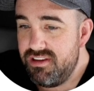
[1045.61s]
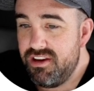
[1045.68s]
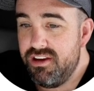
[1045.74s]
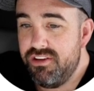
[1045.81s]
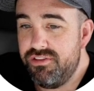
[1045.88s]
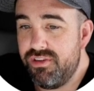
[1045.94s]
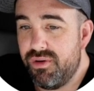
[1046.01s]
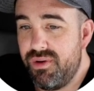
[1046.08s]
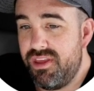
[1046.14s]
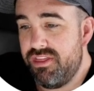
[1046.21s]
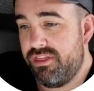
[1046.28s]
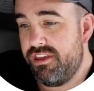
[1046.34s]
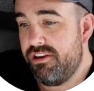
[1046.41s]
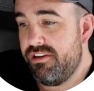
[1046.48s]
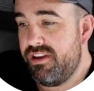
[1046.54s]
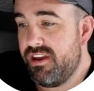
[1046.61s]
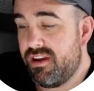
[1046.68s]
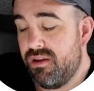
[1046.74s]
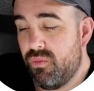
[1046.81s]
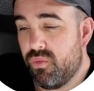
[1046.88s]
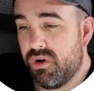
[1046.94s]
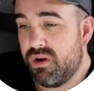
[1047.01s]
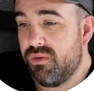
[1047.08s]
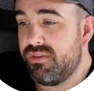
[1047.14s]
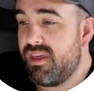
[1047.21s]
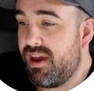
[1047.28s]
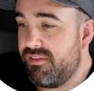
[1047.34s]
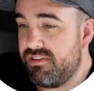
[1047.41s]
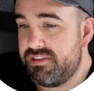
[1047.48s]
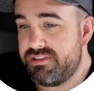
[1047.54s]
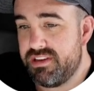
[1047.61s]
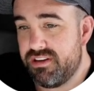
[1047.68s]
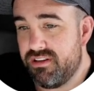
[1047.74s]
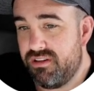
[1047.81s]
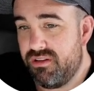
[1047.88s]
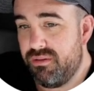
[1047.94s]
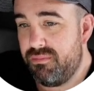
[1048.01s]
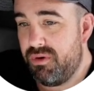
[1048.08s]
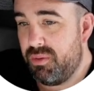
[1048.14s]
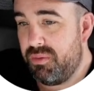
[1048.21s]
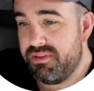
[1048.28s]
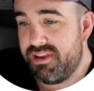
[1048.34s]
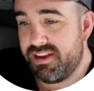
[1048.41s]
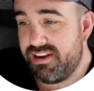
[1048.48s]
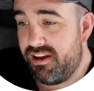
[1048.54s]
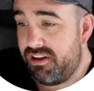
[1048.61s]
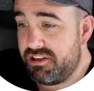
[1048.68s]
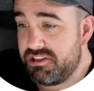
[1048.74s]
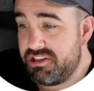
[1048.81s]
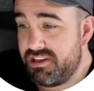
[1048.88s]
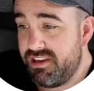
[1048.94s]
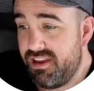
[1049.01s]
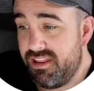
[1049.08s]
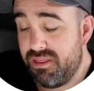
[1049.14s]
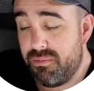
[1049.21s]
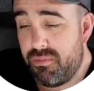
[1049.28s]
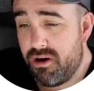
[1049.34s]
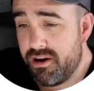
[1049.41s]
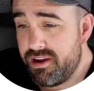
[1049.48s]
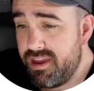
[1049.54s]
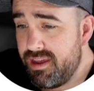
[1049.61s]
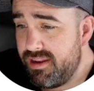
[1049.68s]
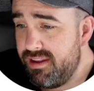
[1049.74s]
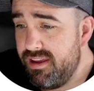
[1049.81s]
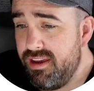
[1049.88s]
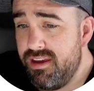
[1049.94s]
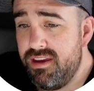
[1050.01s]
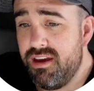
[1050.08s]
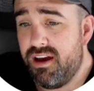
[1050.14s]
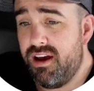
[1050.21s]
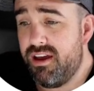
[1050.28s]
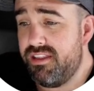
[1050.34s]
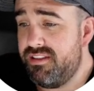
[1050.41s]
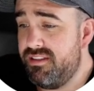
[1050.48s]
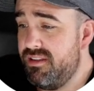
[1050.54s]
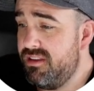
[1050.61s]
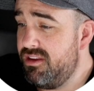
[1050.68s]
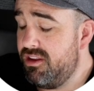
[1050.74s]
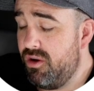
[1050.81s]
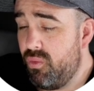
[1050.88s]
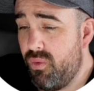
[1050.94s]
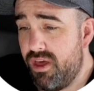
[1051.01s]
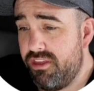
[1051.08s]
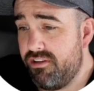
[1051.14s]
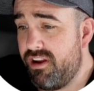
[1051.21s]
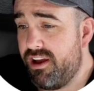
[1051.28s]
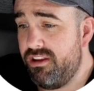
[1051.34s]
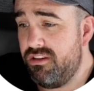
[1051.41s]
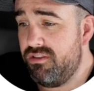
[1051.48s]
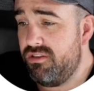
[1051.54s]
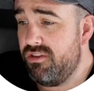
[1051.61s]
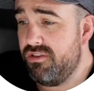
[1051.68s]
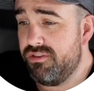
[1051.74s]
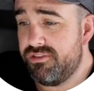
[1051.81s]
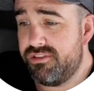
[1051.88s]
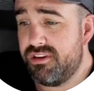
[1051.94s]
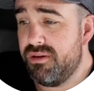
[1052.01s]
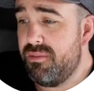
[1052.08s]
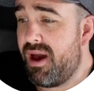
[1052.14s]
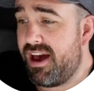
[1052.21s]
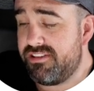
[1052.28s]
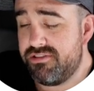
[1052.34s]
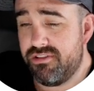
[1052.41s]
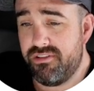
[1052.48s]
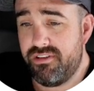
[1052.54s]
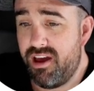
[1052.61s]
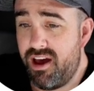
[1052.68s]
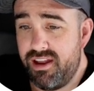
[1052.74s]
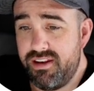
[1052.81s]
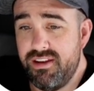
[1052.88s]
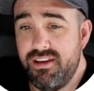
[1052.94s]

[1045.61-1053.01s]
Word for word: So in theory, it can work with every single mobile technology in the market, uh, you know, whether or not you used capacitor or not.